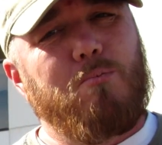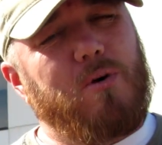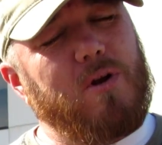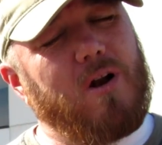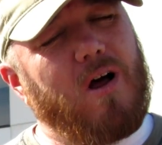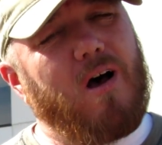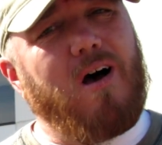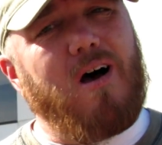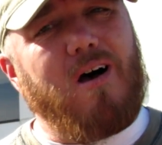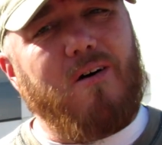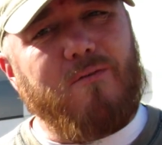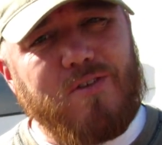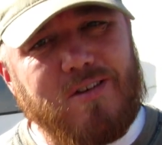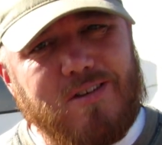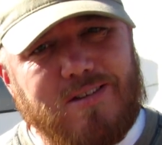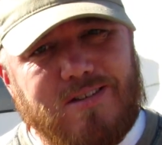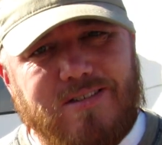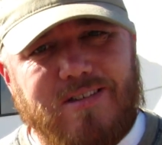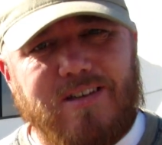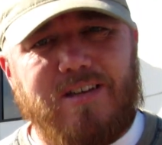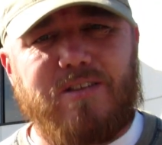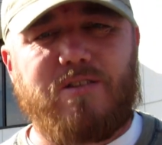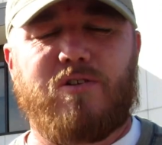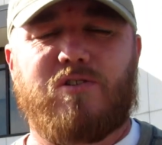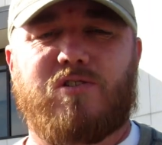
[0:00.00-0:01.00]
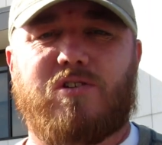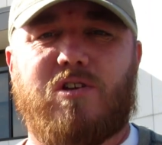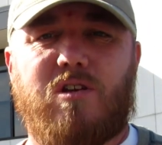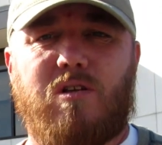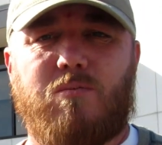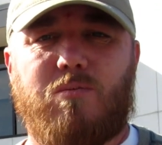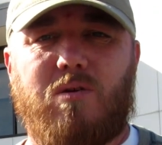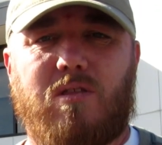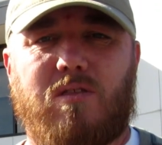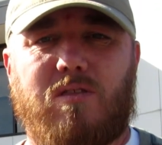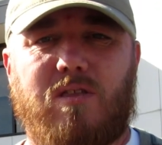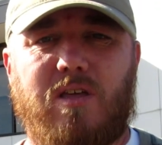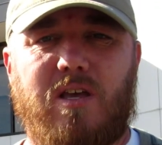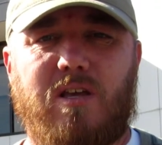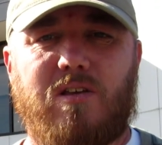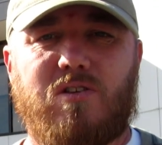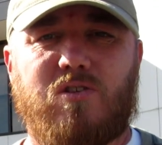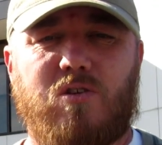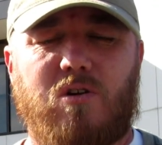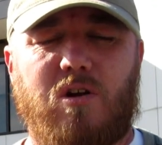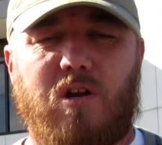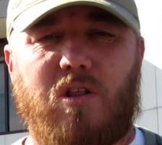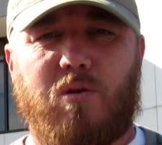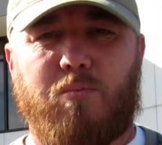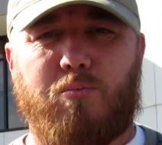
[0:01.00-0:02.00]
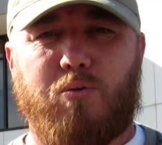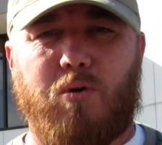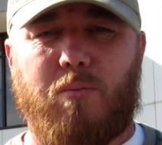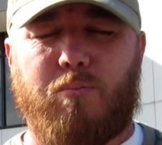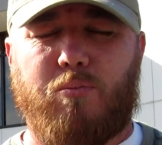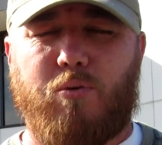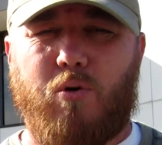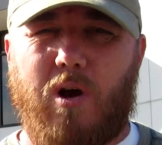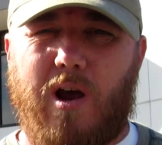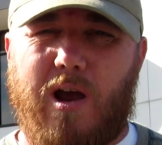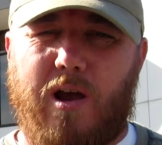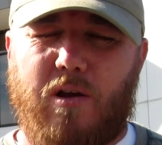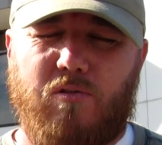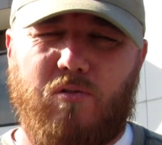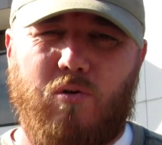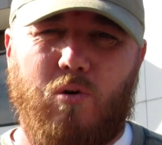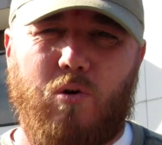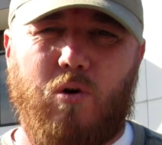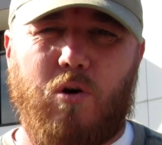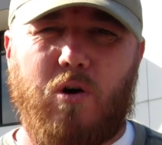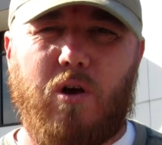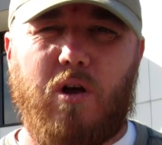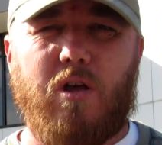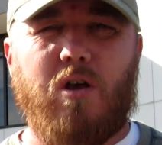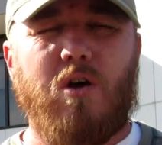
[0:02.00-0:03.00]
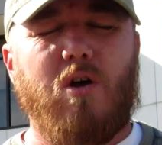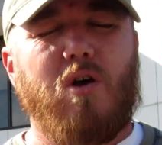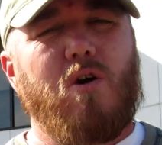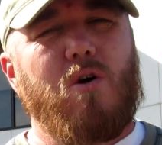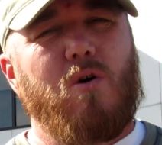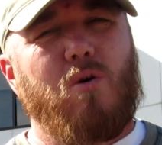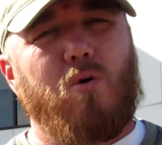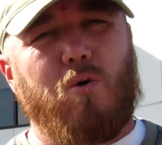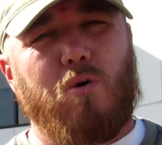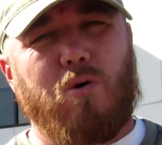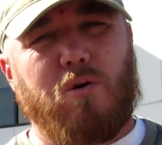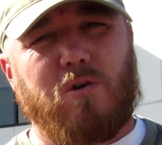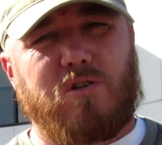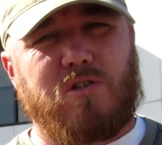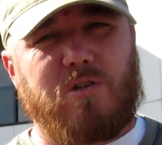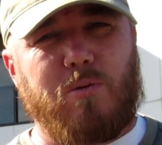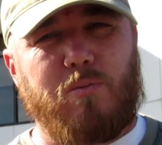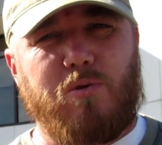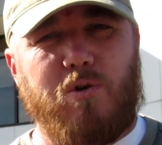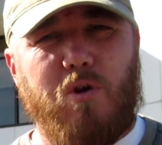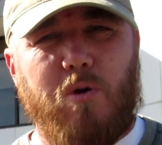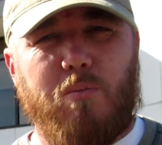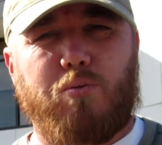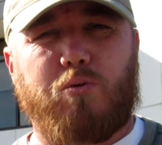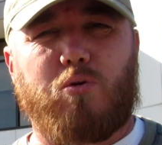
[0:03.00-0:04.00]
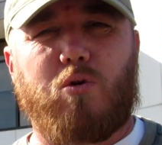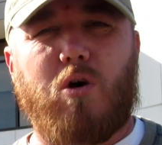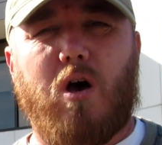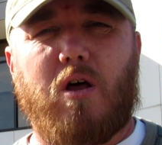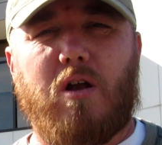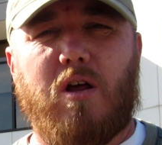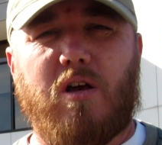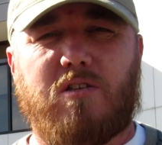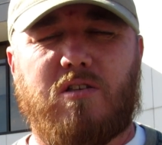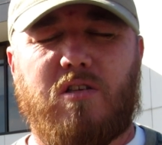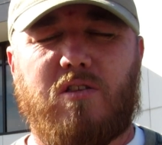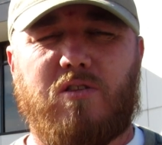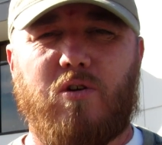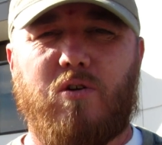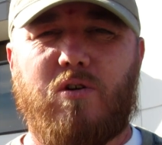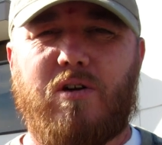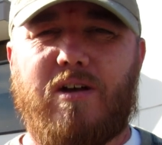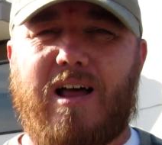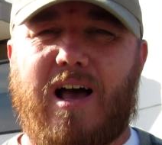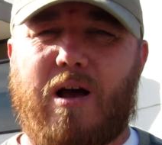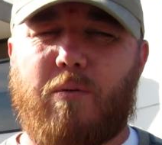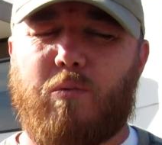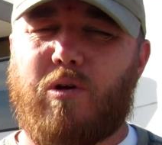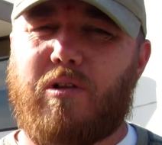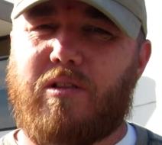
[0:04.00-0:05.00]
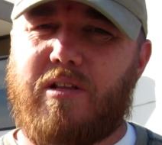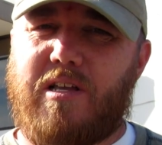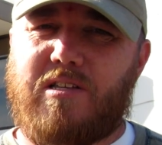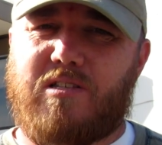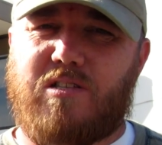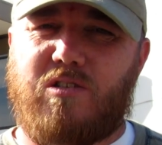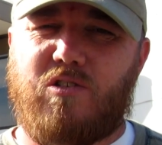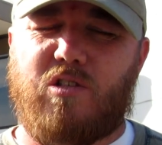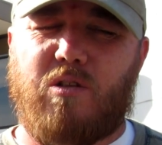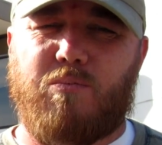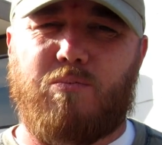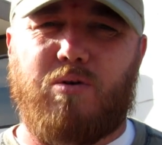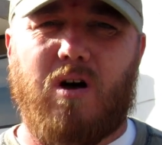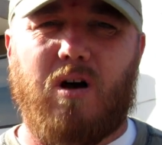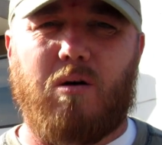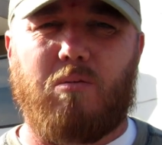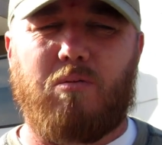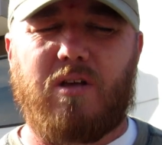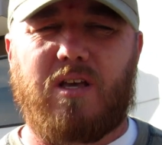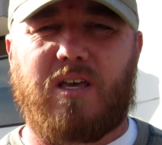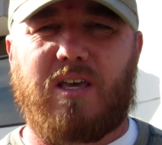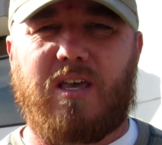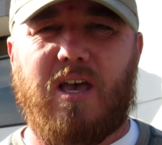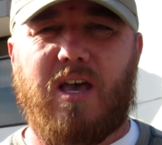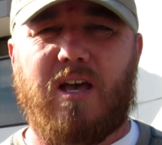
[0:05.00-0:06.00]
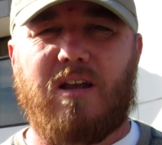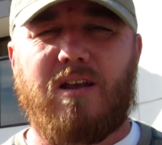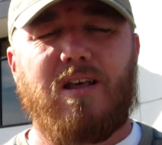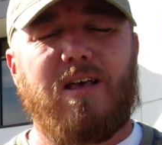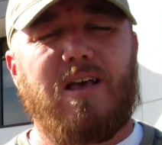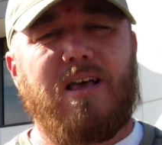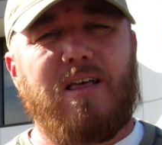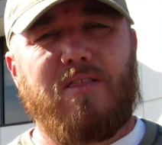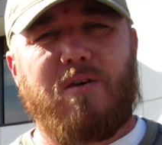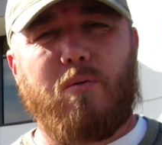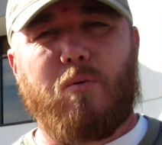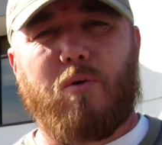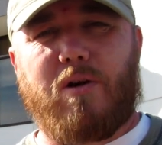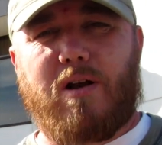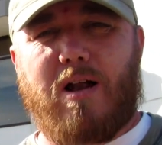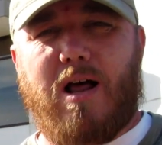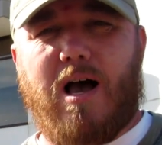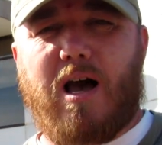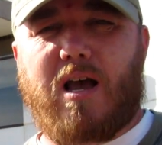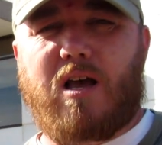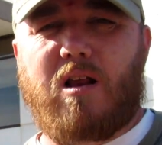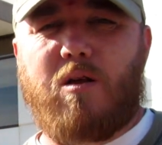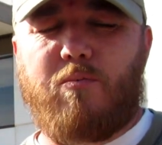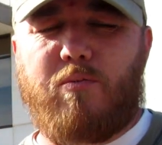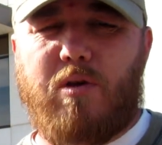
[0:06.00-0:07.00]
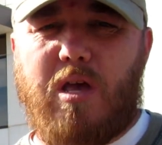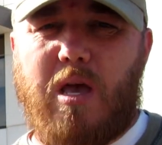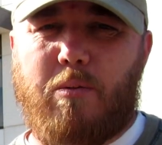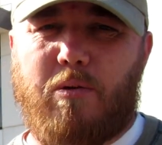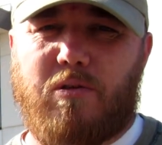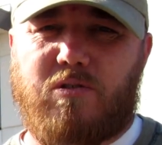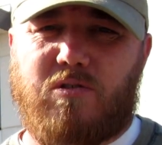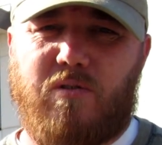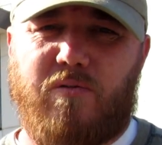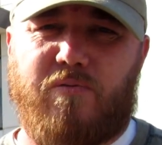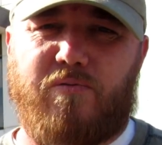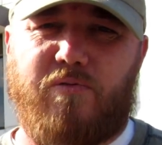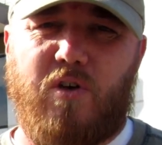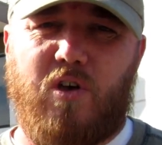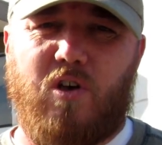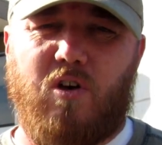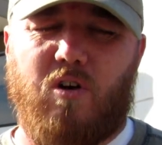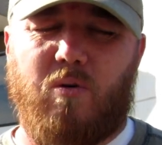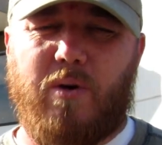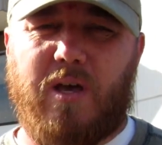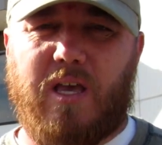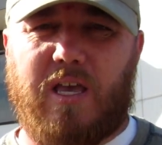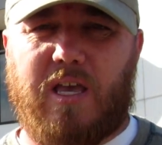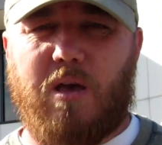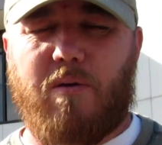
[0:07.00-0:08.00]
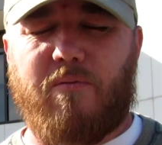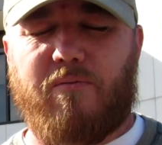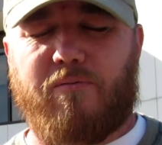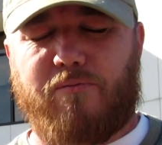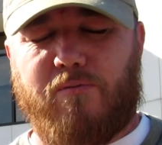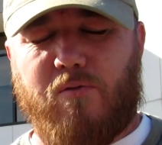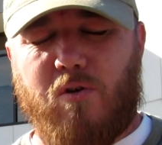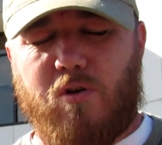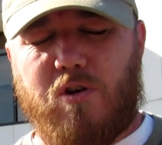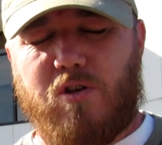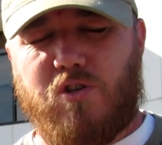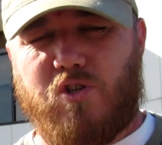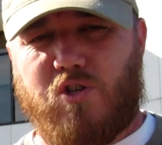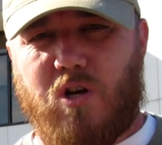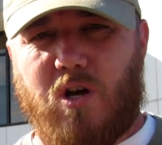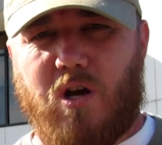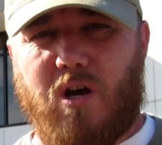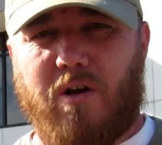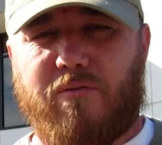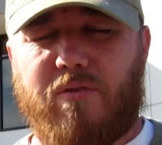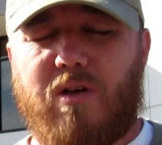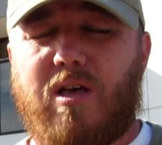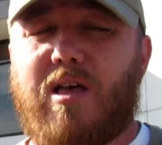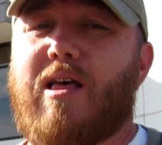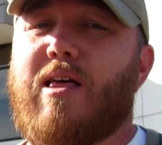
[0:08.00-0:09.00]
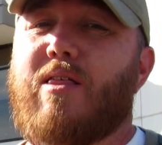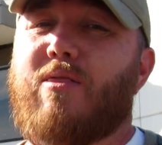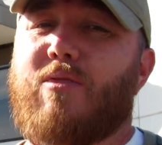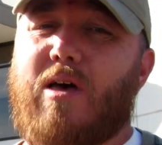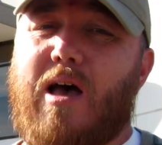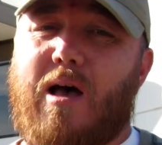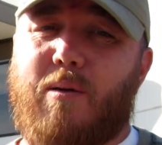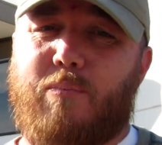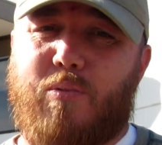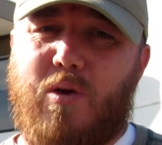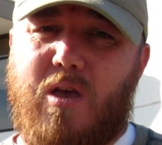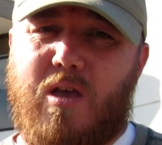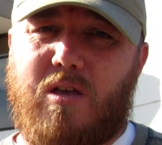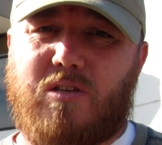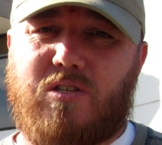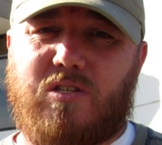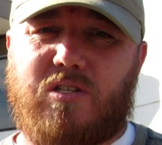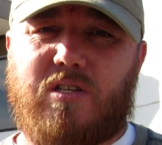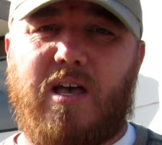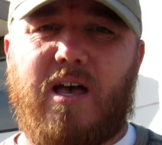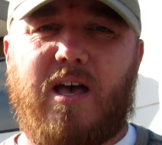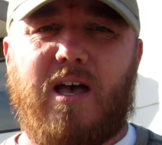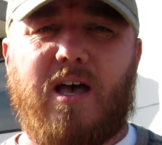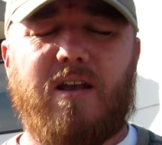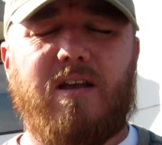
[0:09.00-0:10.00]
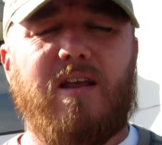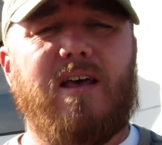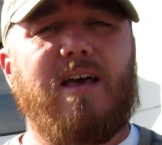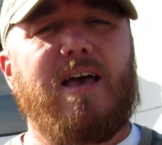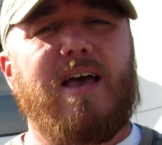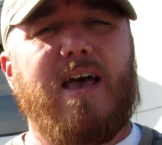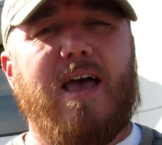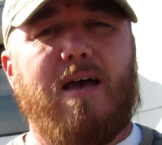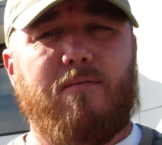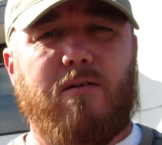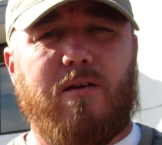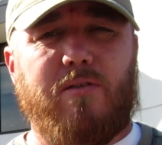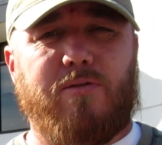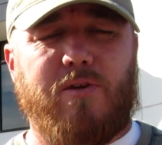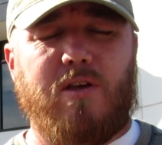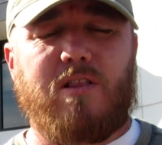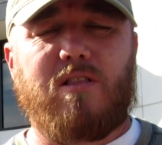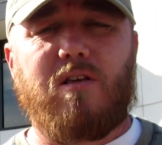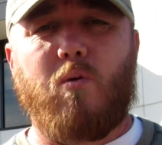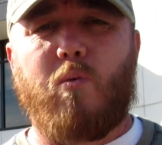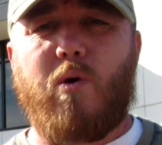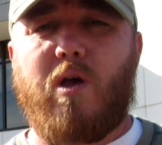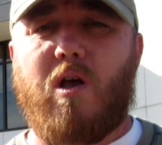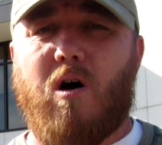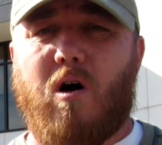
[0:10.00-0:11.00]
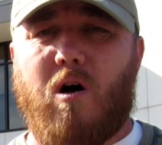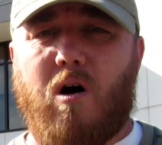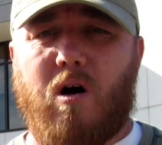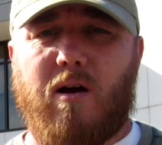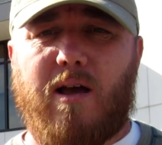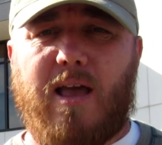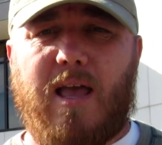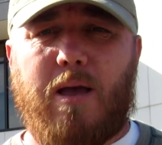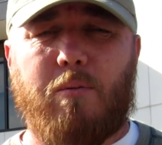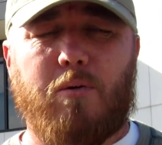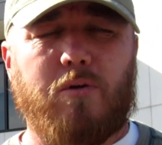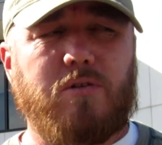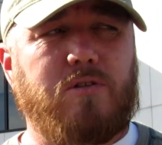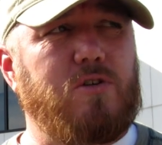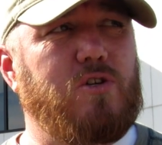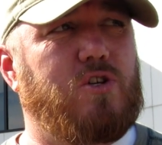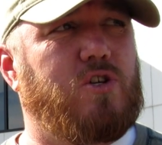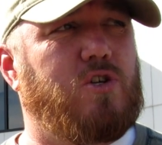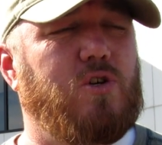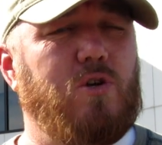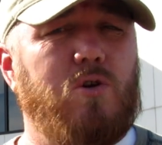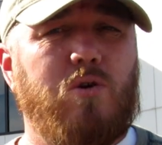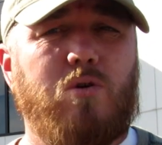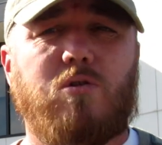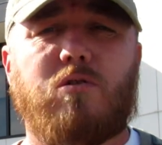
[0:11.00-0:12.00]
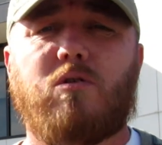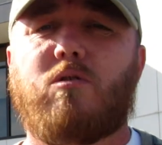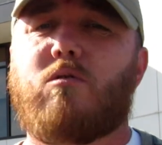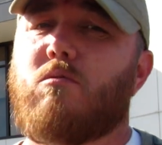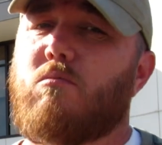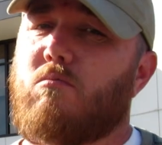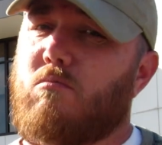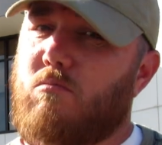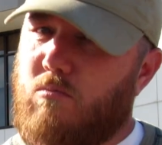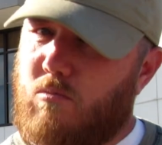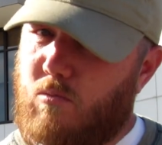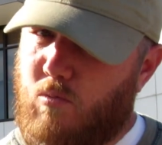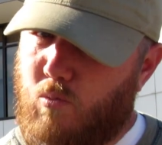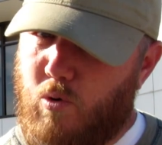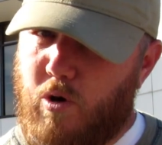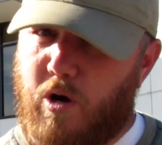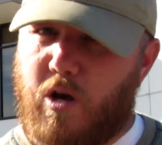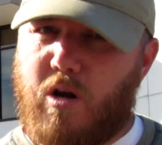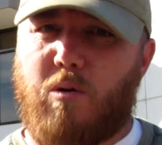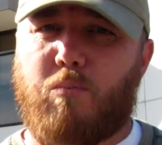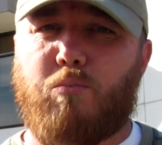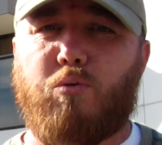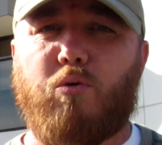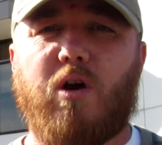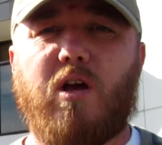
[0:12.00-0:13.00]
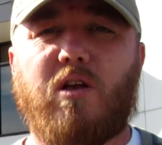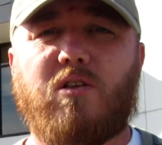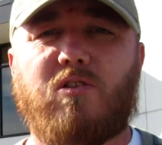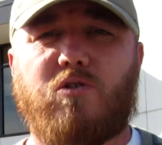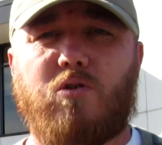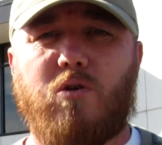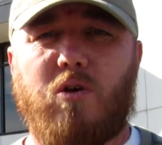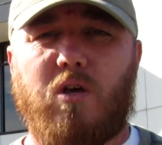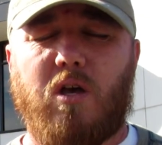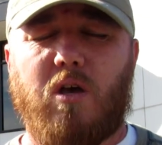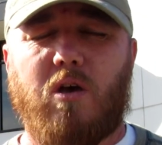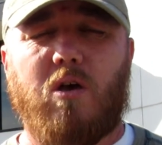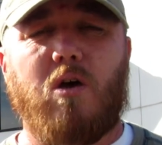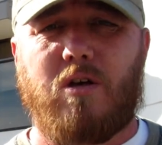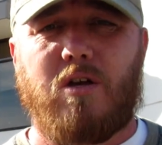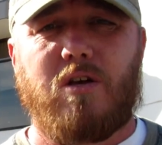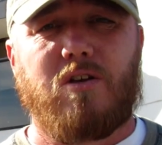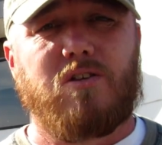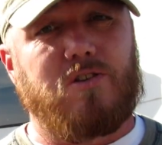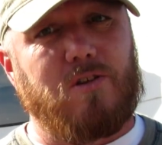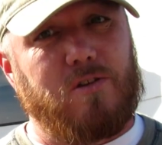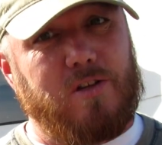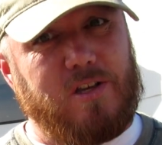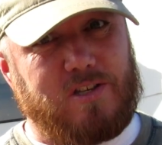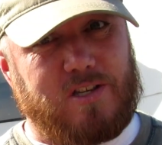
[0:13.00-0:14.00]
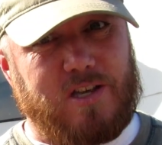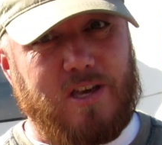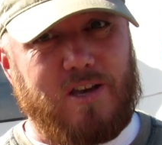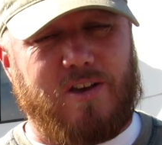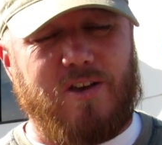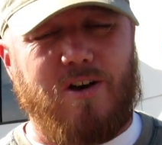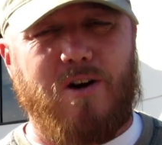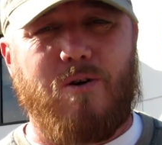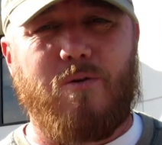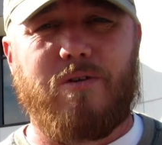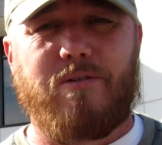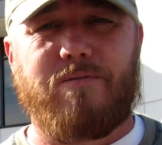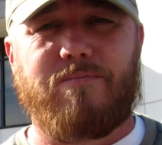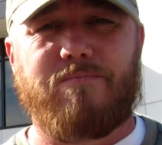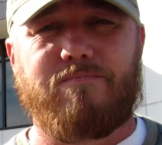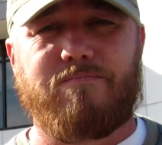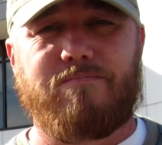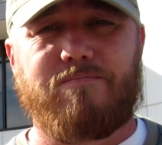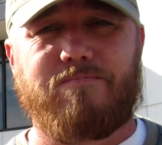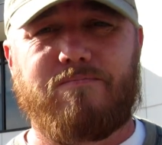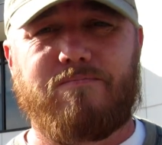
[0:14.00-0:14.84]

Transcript: but obviously, there's going to be things that are either proprietary or some new products that they're not releasing to the public yet that we're not going to be able to film and get footage of. That being said, everything that we are able to shoot, we're going to bring to you. So let's get going.